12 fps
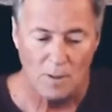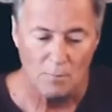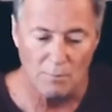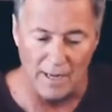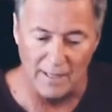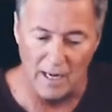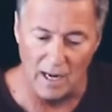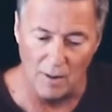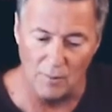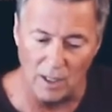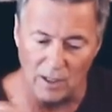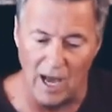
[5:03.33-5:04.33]
But
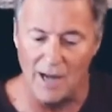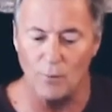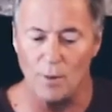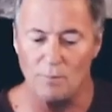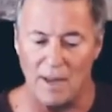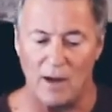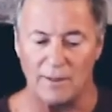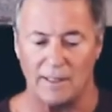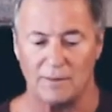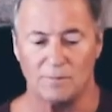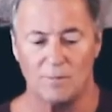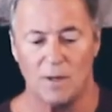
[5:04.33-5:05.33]
a lot of
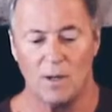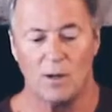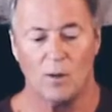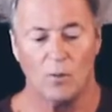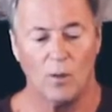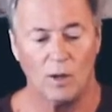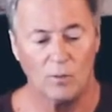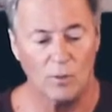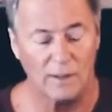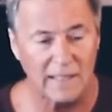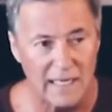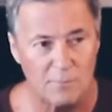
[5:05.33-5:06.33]
rebellion
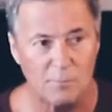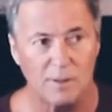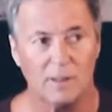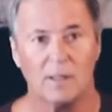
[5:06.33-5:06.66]
will keep